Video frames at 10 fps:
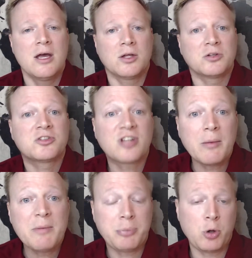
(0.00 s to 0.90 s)
Some
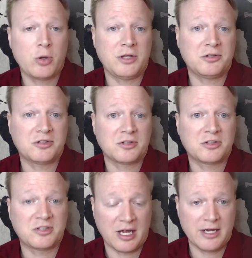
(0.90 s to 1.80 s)
employees
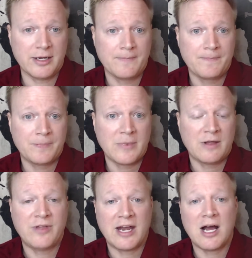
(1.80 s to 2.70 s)
said
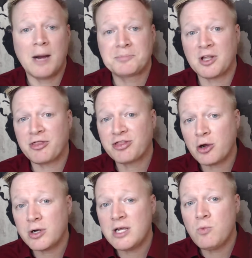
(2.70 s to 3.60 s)
that up to
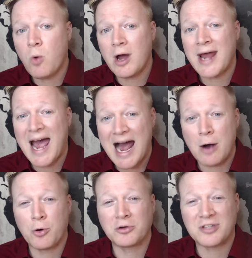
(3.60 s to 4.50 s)
31
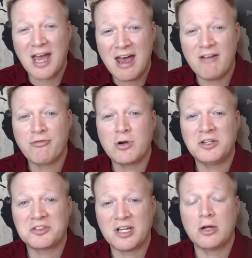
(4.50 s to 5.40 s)
hours every
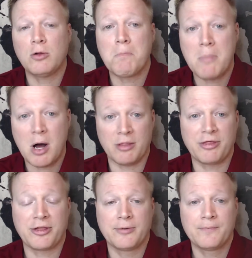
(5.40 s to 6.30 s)
single
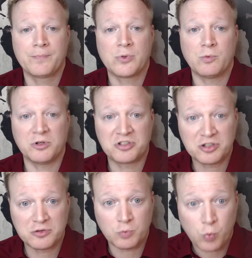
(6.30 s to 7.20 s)
month
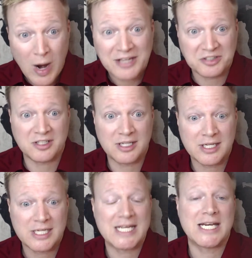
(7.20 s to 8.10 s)
was wasted
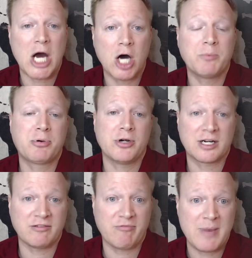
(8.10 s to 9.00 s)
in
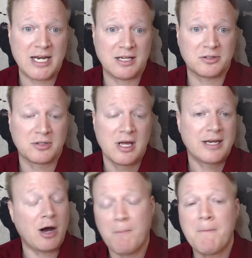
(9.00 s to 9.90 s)
unproductive meetings.
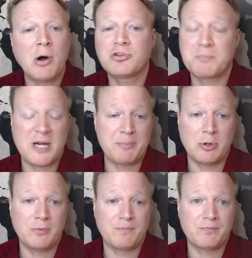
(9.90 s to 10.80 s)
Now, most
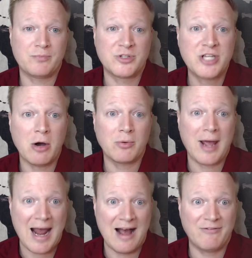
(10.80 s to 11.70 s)
people don't
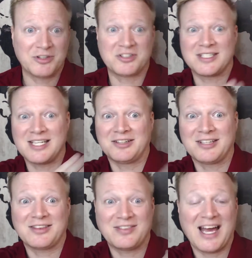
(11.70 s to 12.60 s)
have a
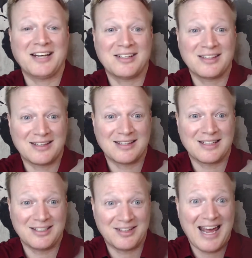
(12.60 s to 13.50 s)
statistic that
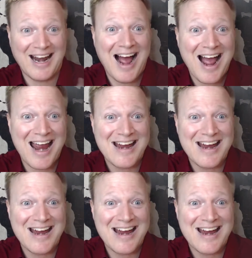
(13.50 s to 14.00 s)
is that high,